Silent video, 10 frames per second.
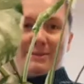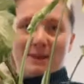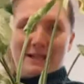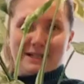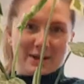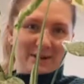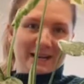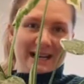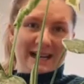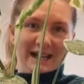his only
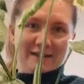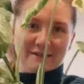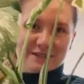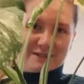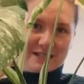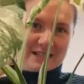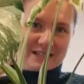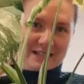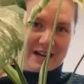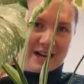leaves. You see these
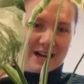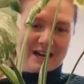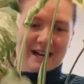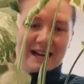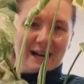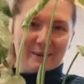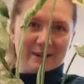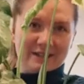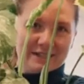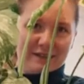tiny little
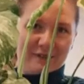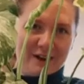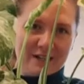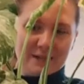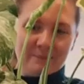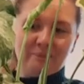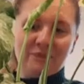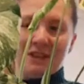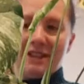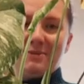ones at the front.
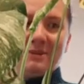This was